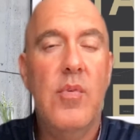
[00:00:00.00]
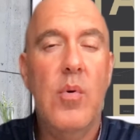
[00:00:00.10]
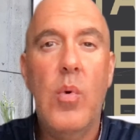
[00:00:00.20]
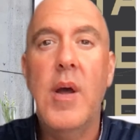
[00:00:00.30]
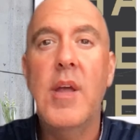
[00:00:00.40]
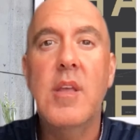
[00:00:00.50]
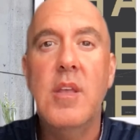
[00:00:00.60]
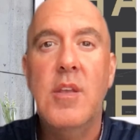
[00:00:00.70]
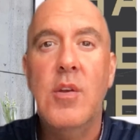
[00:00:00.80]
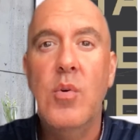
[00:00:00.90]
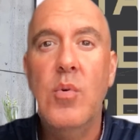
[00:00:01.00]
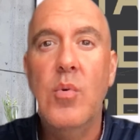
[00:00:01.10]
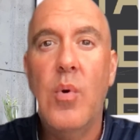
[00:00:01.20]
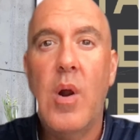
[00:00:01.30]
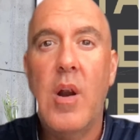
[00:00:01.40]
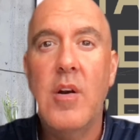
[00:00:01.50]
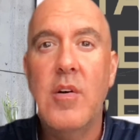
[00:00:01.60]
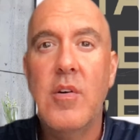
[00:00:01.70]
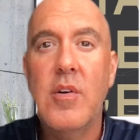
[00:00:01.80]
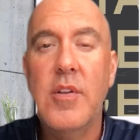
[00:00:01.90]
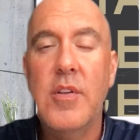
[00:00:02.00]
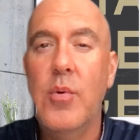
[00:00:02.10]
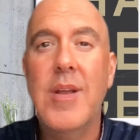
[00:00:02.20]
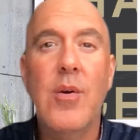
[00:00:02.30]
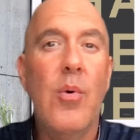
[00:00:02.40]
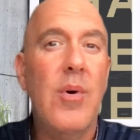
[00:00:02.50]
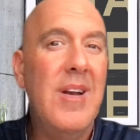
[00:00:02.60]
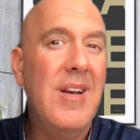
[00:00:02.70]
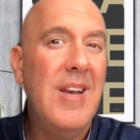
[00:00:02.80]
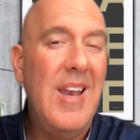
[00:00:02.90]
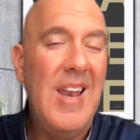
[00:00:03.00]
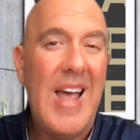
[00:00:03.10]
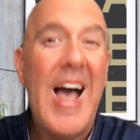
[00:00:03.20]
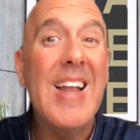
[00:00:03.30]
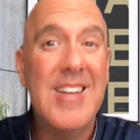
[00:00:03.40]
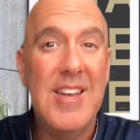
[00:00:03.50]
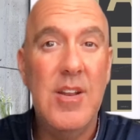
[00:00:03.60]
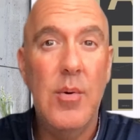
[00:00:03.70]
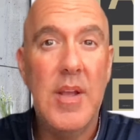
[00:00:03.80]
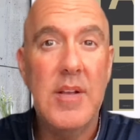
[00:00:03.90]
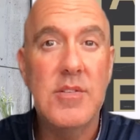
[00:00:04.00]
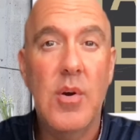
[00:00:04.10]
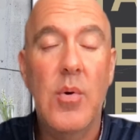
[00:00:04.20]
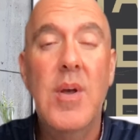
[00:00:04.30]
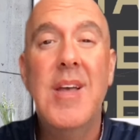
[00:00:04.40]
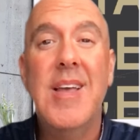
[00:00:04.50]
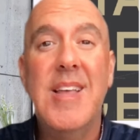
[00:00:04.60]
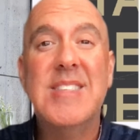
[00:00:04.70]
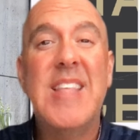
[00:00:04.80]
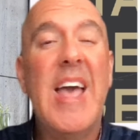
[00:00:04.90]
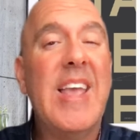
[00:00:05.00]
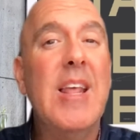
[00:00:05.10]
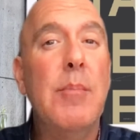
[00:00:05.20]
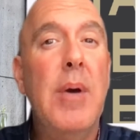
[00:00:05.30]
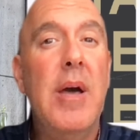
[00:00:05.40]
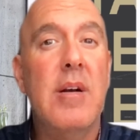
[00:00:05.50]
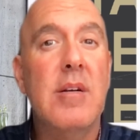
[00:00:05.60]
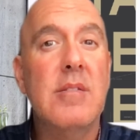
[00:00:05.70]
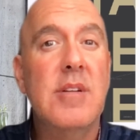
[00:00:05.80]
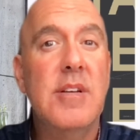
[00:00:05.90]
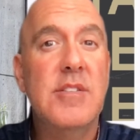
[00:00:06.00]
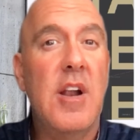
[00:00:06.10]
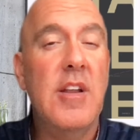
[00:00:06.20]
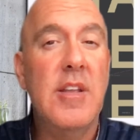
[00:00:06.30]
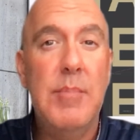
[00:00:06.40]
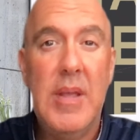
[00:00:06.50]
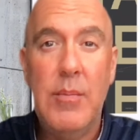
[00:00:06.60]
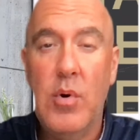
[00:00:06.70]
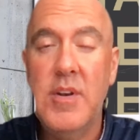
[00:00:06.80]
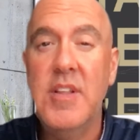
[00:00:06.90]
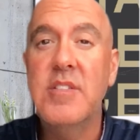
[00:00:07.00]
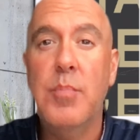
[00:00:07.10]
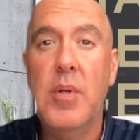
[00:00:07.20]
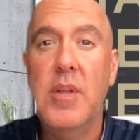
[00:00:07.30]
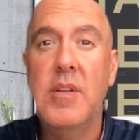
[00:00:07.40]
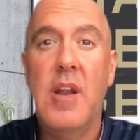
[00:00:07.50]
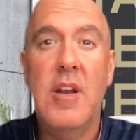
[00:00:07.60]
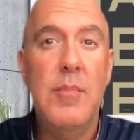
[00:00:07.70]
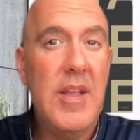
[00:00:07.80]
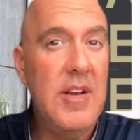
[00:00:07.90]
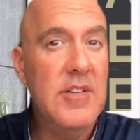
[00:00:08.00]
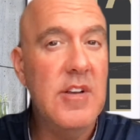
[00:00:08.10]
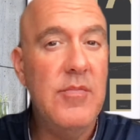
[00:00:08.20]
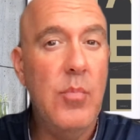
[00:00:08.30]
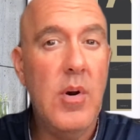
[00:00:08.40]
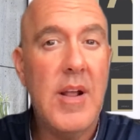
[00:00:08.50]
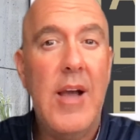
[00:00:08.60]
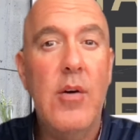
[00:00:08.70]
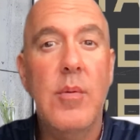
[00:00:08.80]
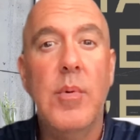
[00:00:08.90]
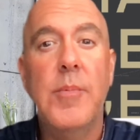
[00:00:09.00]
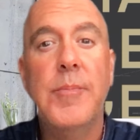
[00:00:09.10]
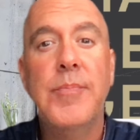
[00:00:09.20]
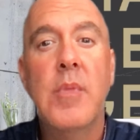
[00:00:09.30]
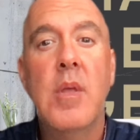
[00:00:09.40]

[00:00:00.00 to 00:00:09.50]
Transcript: for what you are doing or not doing? So is that getting better? Are you being more disciplined? Are you making yourself more accountable?